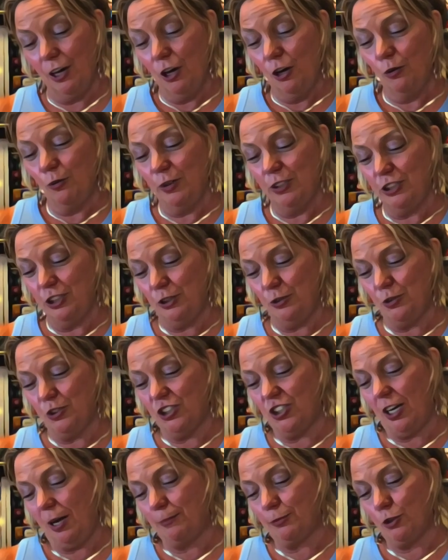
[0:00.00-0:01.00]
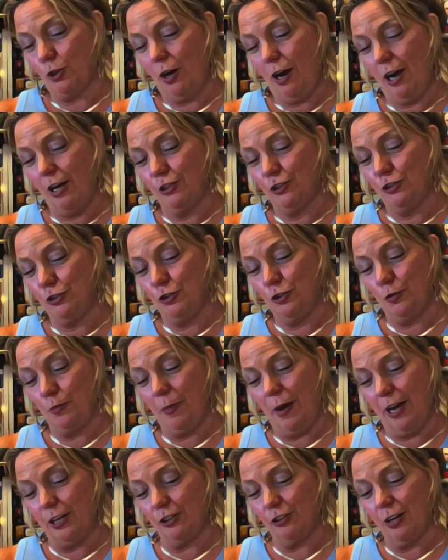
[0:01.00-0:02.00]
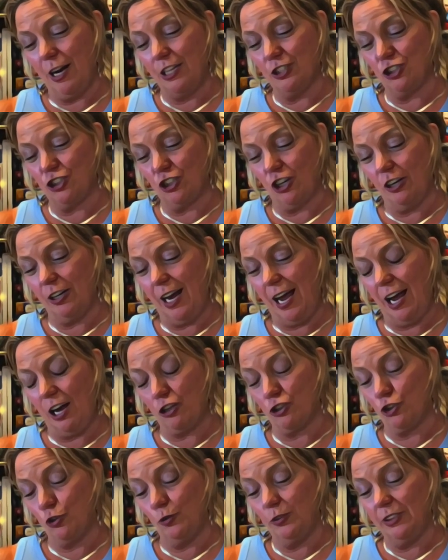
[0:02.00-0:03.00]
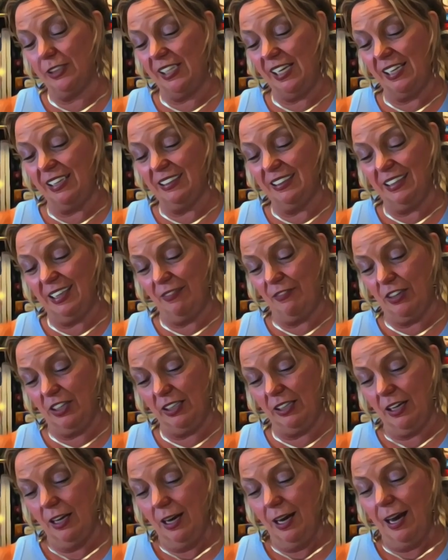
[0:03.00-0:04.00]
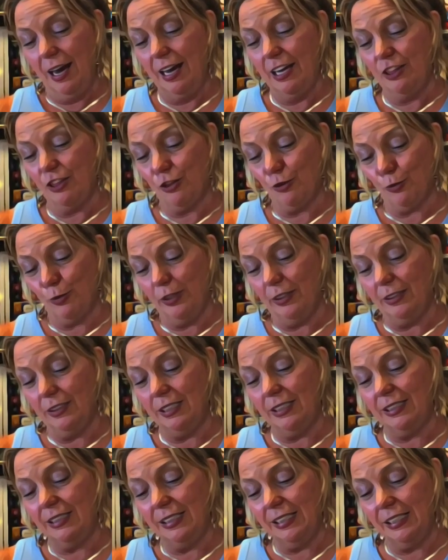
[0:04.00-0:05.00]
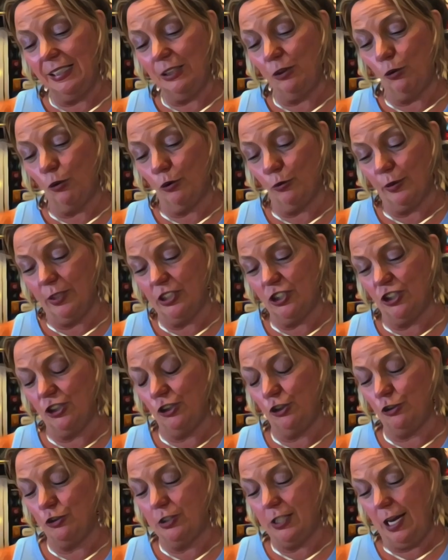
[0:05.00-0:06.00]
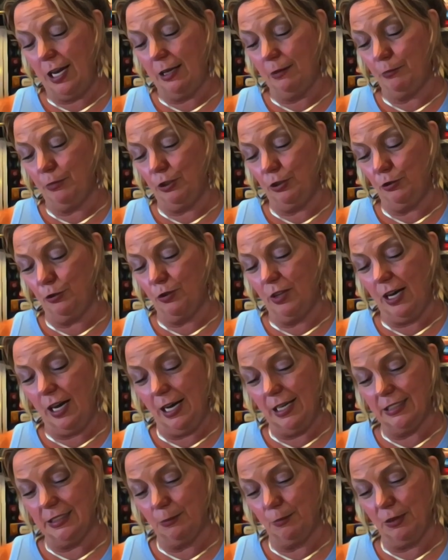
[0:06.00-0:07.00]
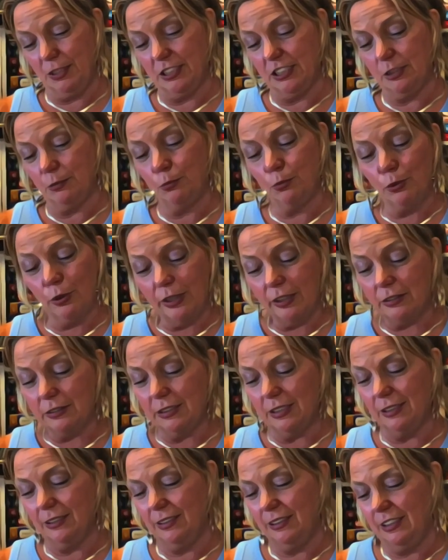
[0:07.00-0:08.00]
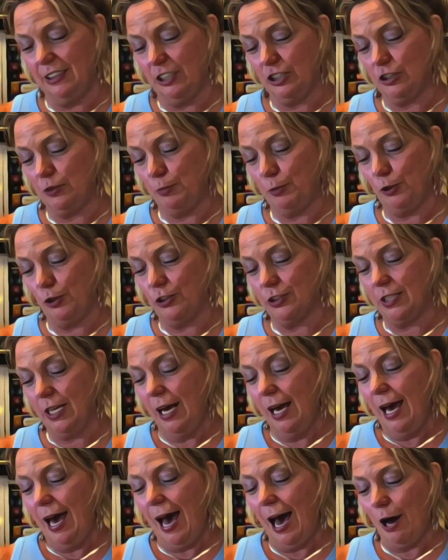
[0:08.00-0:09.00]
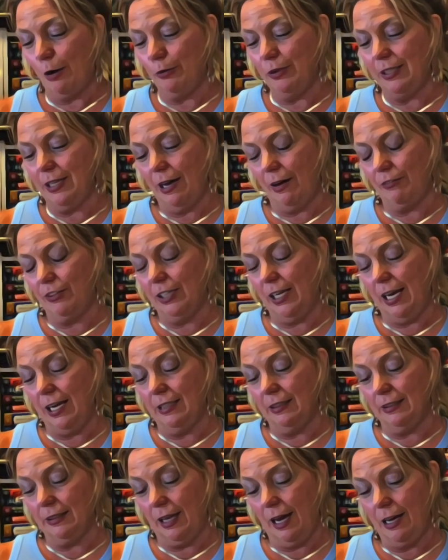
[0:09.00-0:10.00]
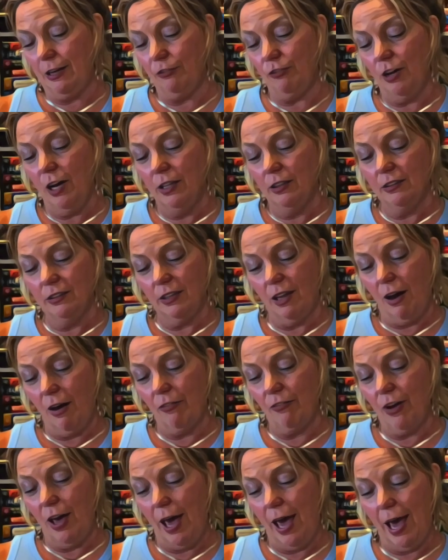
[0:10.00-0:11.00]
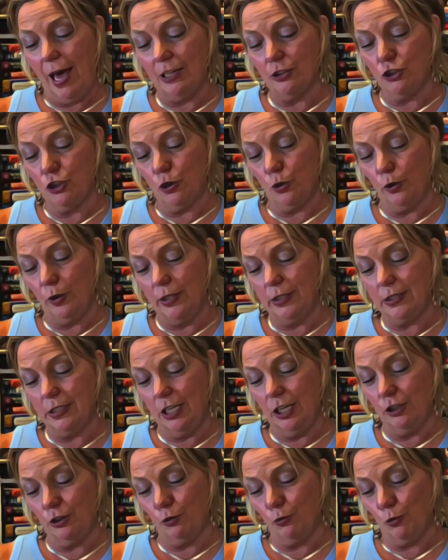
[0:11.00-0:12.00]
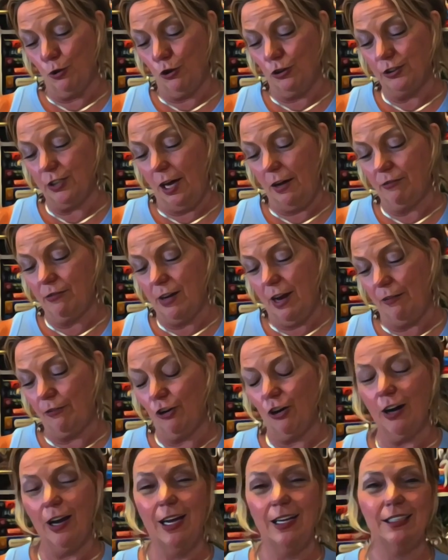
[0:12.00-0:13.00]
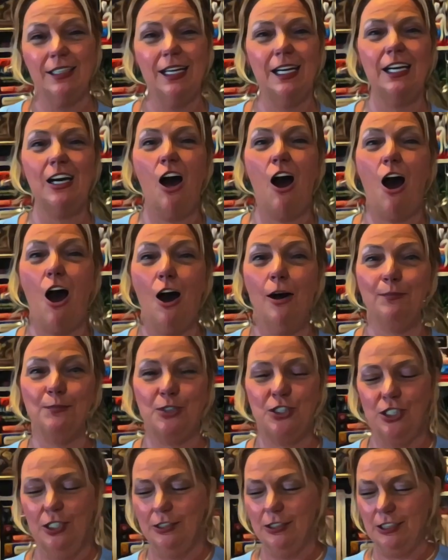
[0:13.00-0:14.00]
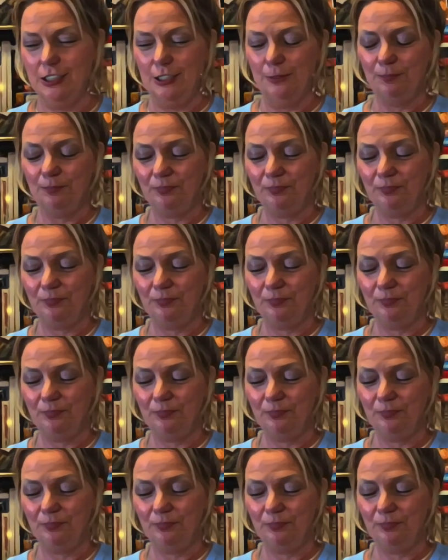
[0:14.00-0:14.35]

When do you stop trying to do better and start actually living? A thrillingly original debut, The Husbands brilliantly explores how we navigate life, love, and choice in a world of never-ending options.